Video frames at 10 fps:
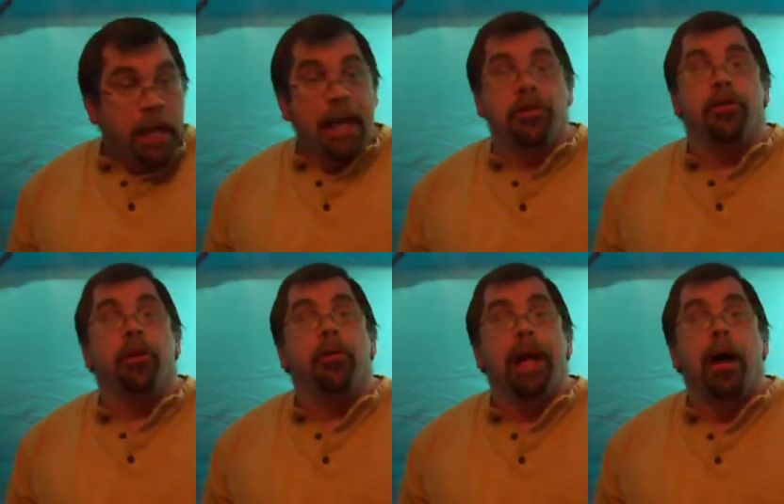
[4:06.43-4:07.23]
as it
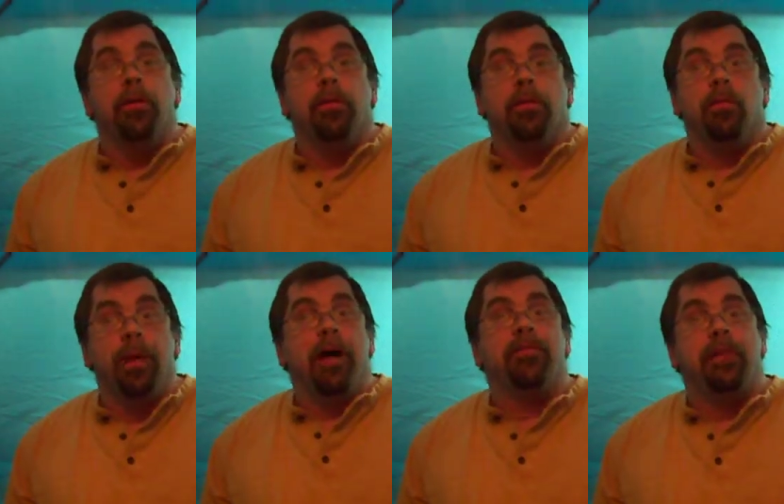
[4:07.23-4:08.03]
turned out,
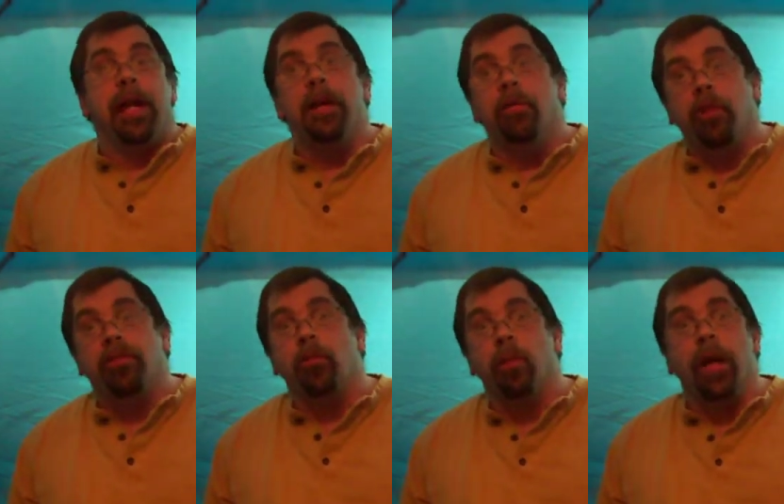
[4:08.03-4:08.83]
Ralph stayed.
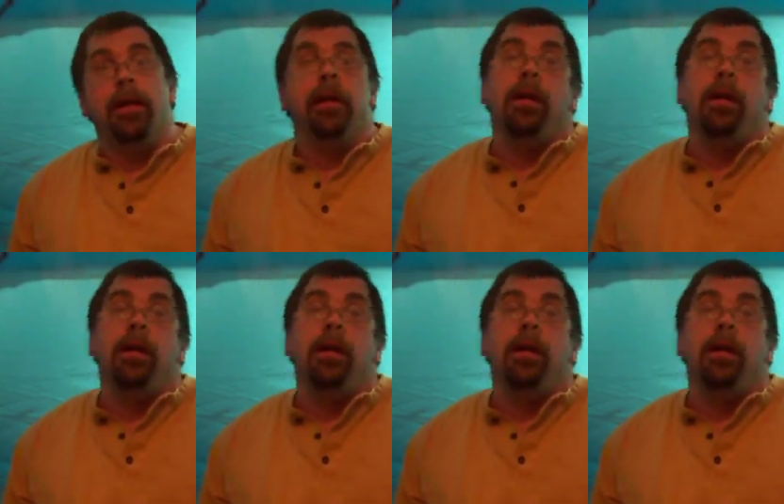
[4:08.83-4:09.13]
Russell went.